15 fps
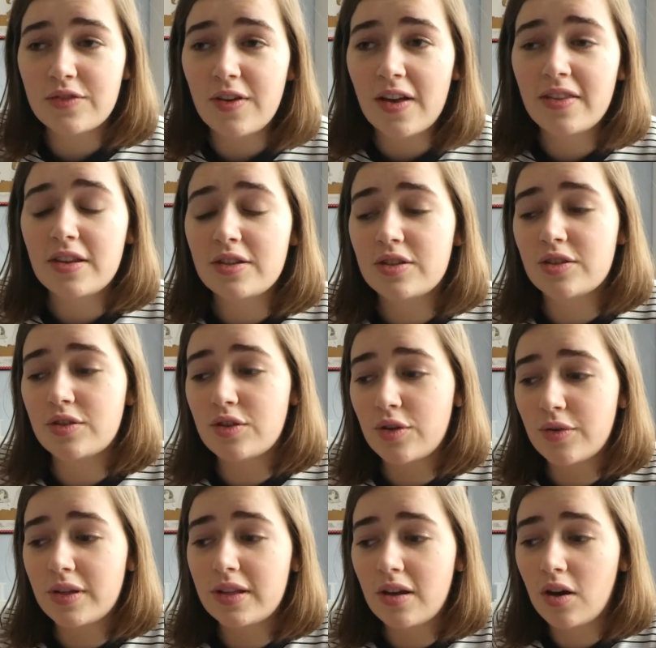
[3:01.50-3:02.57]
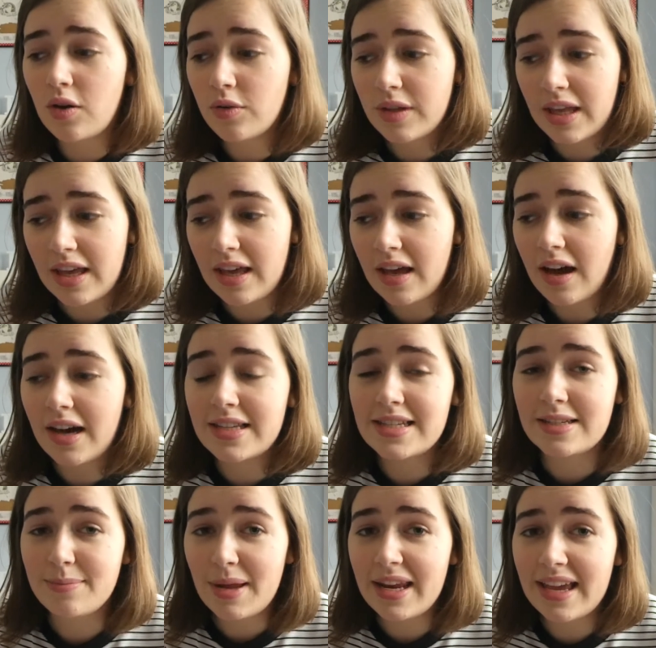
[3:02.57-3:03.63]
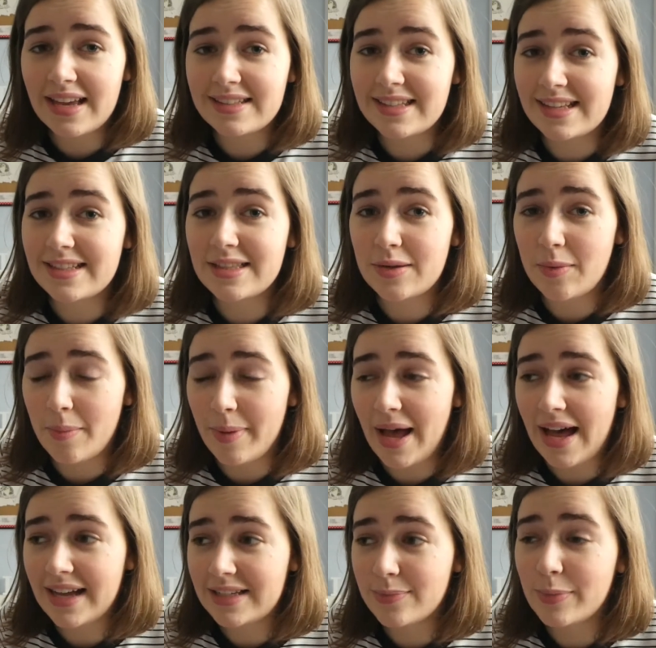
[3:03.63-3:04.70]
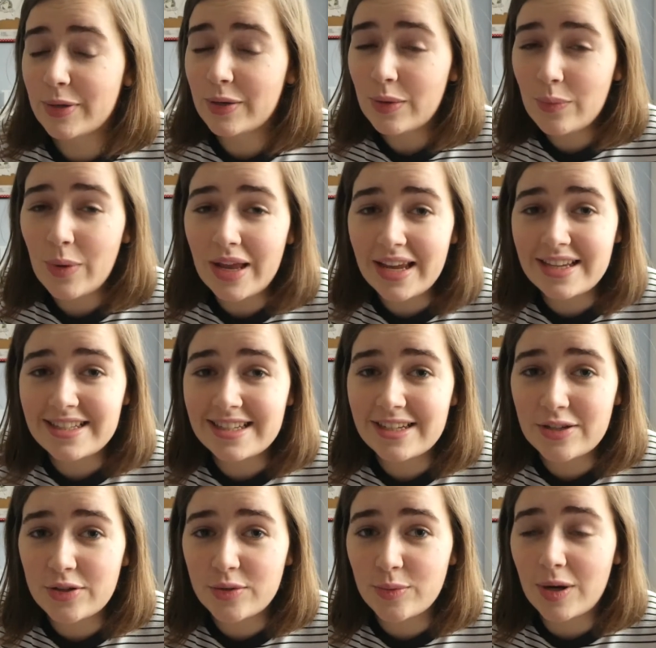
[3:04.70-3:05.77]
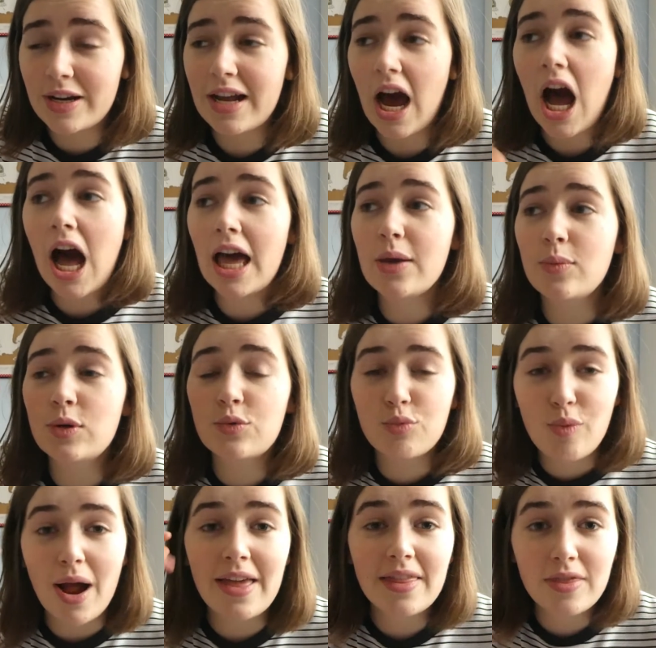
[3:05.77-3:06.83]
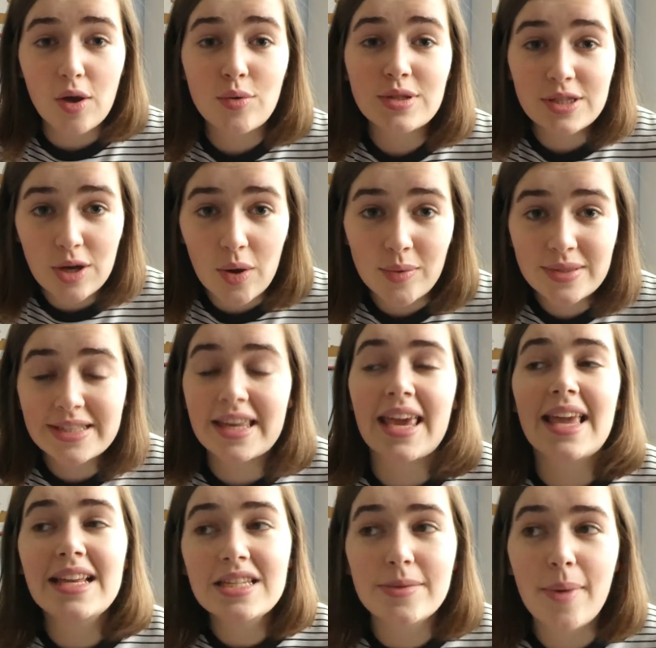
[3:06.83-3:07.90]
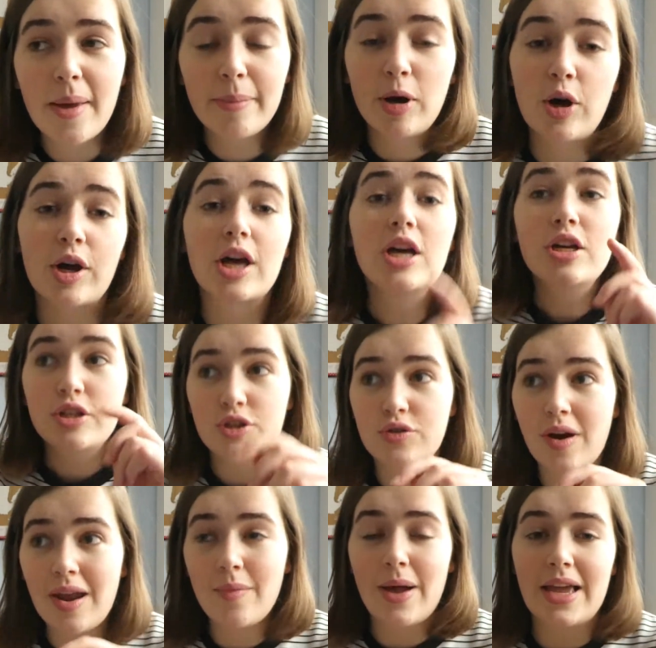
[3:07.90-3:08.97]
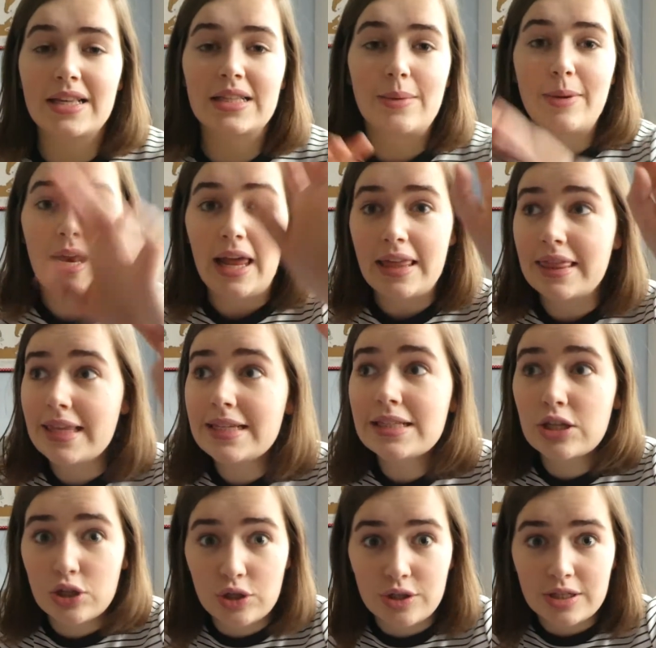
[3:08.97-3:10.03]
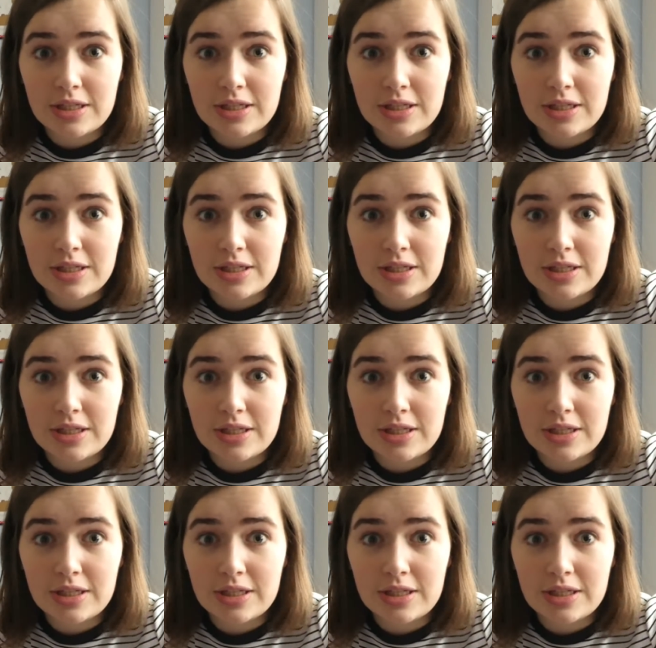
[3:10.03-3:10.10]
found that during the whole year, I did many essays that were bad, but when I did a good one, I would write those notes into my book straight away because I'd be like, these are good.